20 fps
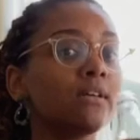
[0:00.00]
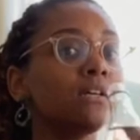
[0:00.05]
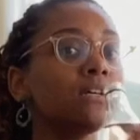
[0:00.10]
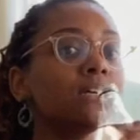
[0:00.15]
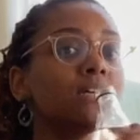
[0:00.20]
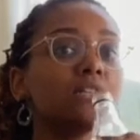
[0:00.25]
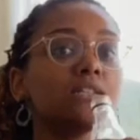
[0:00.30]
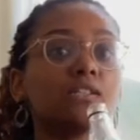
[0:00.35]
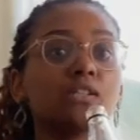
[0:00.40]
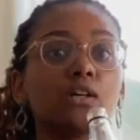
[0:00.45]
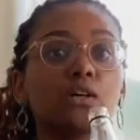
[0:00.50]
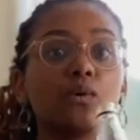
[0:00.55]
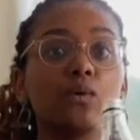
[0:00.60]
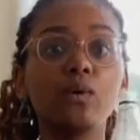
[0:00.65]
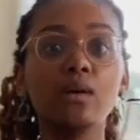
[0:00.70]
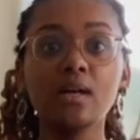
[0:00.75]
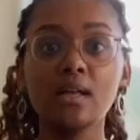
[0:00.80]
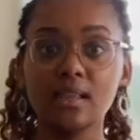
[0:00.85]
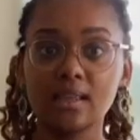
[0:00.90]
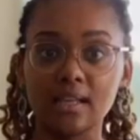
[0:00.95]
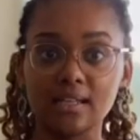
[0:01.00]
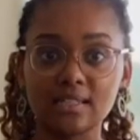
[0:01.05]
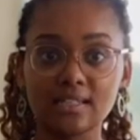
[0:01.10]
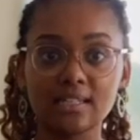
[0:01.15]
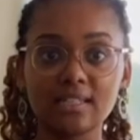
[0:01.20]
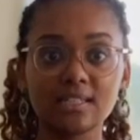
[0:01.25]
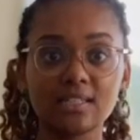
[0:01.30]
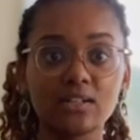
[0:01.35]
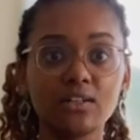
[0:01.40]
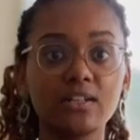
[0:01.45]
So let's
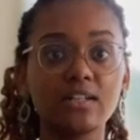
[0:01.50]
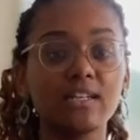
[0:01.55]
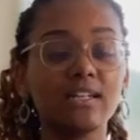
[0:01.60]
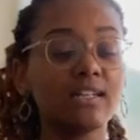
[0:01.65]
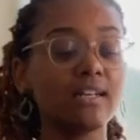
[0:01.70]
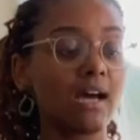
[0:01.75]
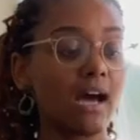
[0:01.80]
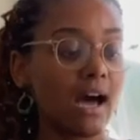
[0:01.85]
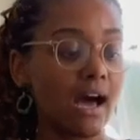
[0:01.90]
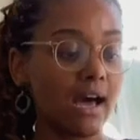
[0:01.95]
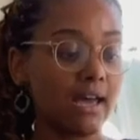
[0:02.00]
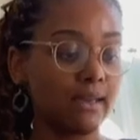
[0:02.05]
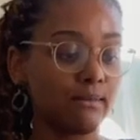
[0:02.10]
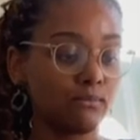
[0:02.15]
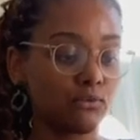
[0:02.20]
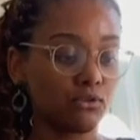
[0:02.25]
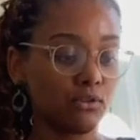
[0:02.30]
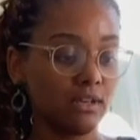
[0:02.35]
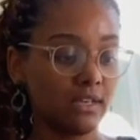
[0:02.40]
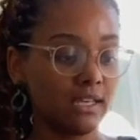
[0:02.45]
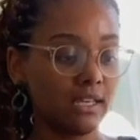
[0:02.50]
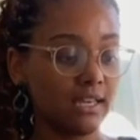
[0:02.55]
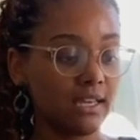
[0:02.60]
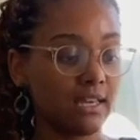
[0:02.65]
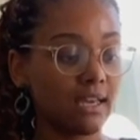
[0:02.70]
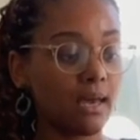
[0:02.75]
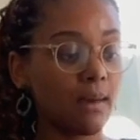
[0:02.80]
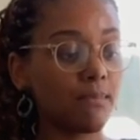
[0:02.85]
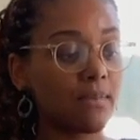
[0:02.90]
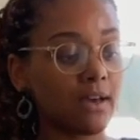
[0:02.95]
get started. I am
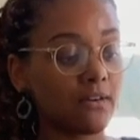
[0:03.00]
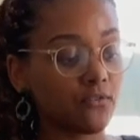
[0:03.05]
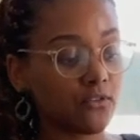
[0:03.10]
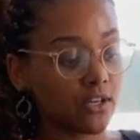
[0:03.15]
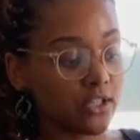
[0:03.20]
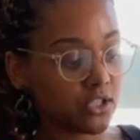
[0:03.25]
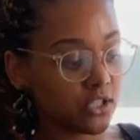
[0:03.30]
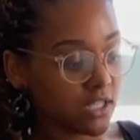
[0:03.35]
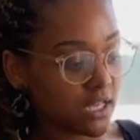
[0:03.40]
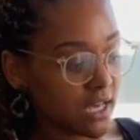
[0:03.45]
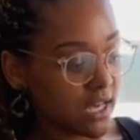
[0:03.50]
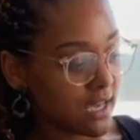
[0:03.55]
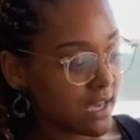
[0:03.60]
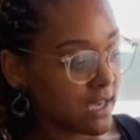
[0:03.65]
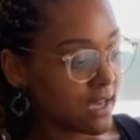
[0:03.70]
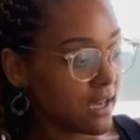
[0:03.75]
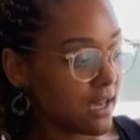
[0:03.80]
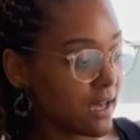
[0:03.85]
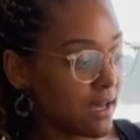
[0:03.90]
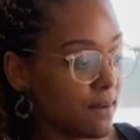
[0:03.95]
drinking a beverage that